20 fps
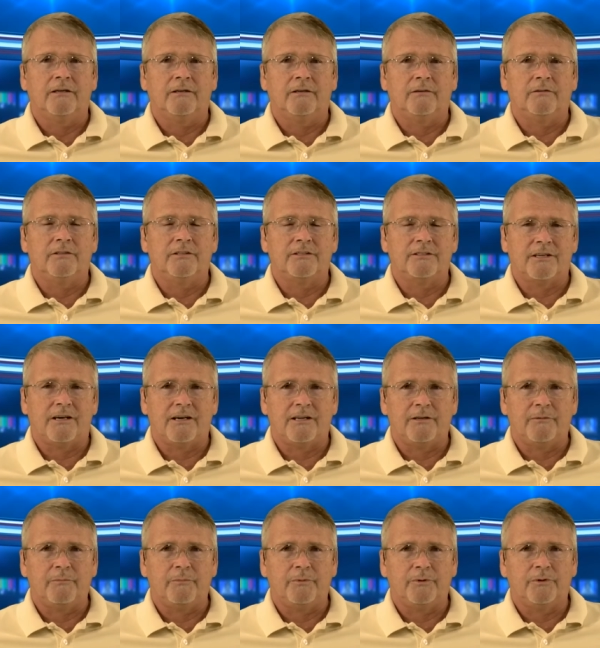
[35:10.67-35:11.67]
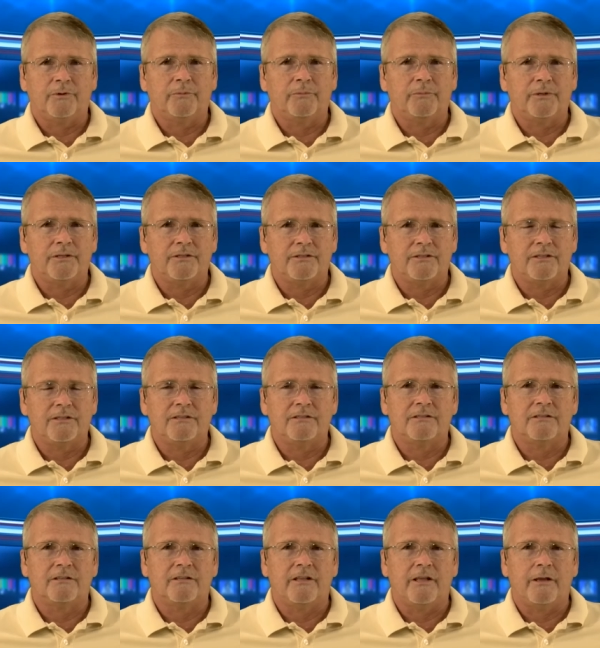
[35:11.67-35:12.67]
design, and build
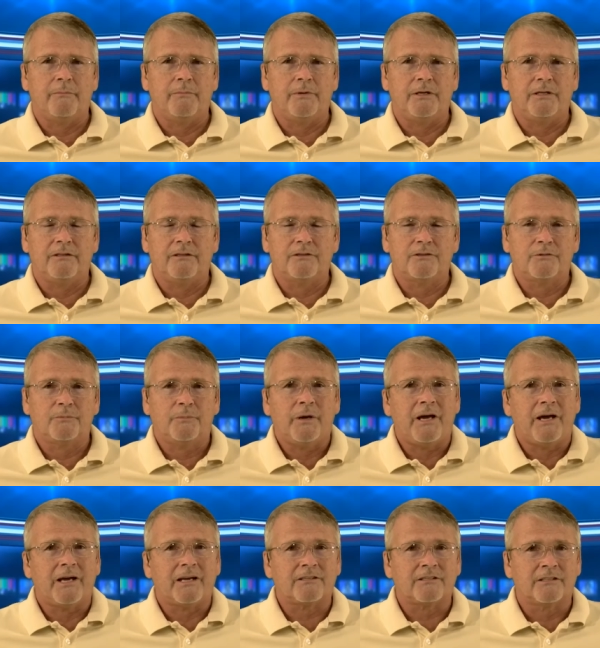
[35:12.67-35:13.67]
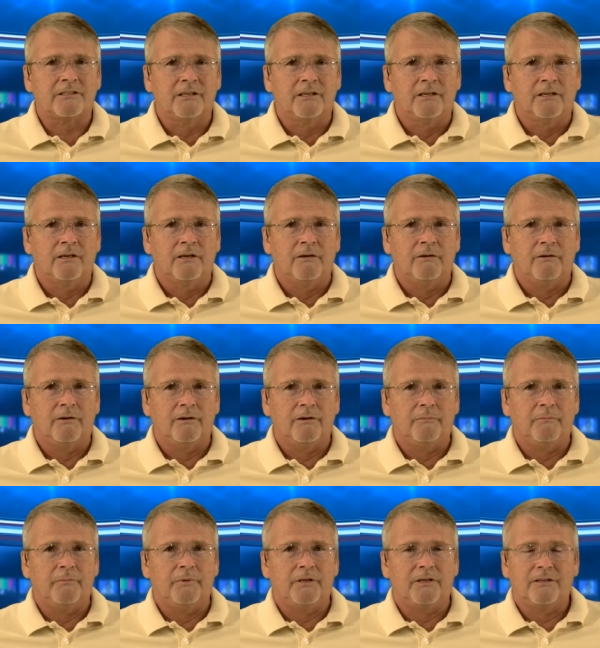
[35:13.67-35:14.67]
PCs that meet their specs.
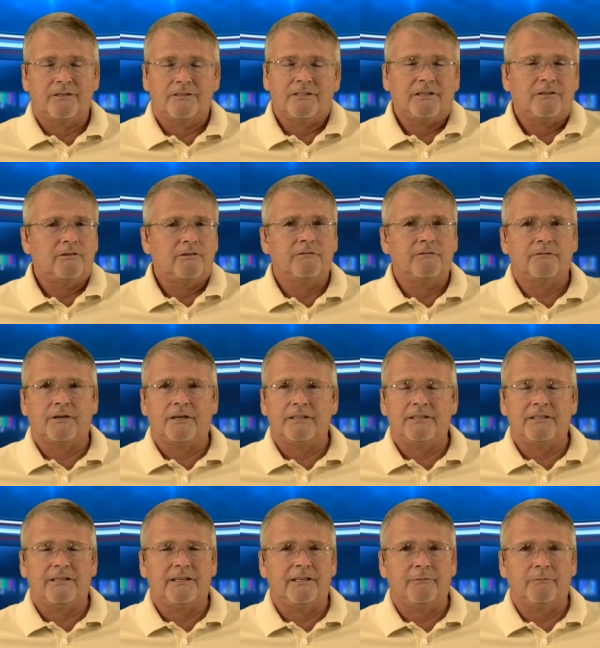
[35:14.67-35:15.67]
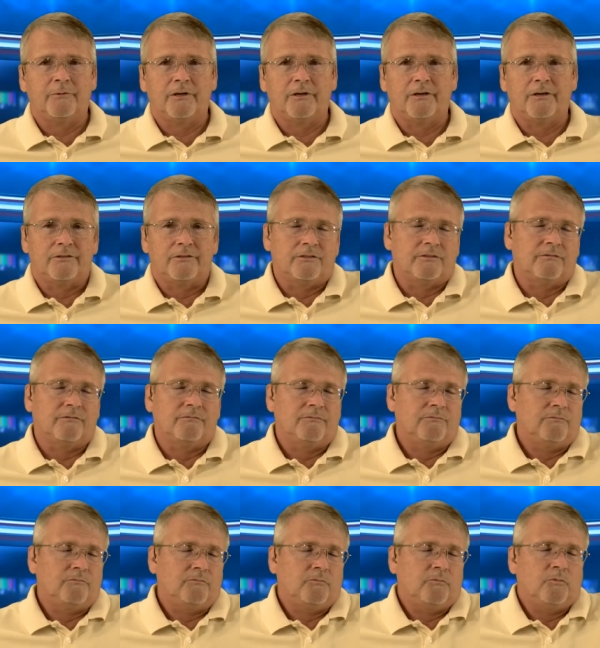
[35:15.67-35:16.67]
because they couldn't find it anywhere else.
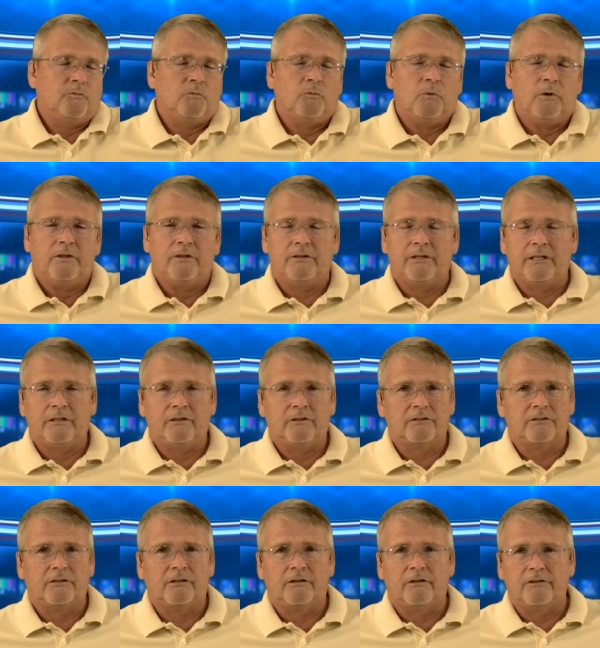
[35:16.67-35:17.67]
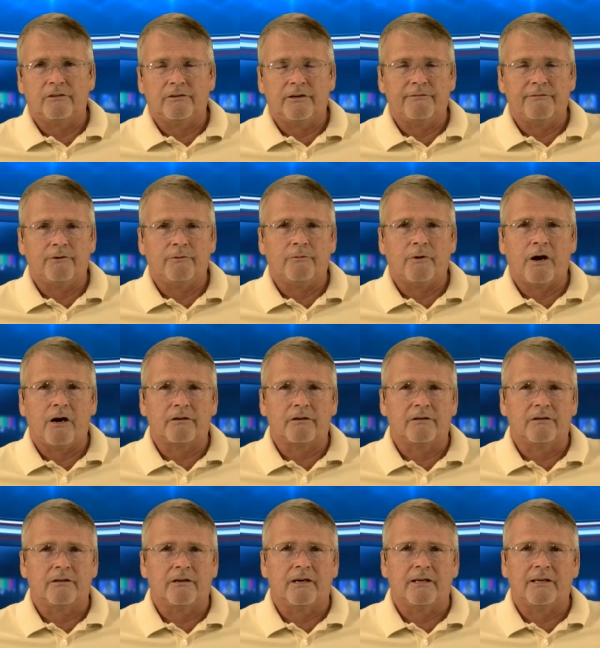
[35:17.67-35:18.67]
Whether they looked under every rock or
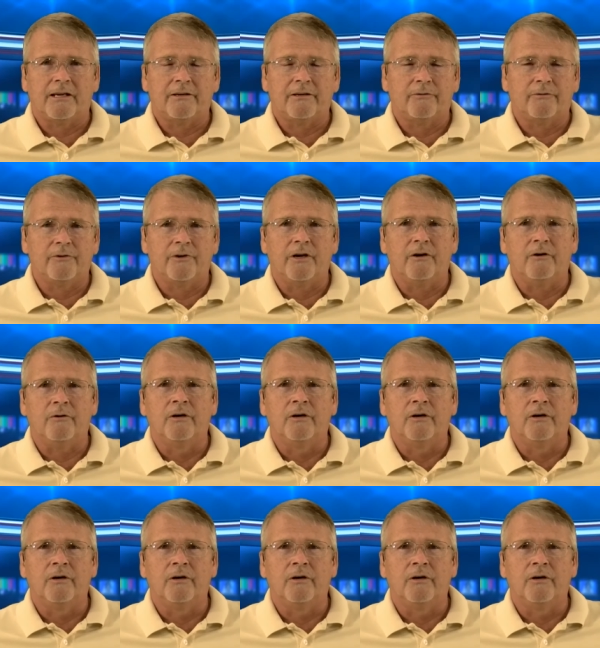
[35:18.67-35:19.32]
not, I don't know.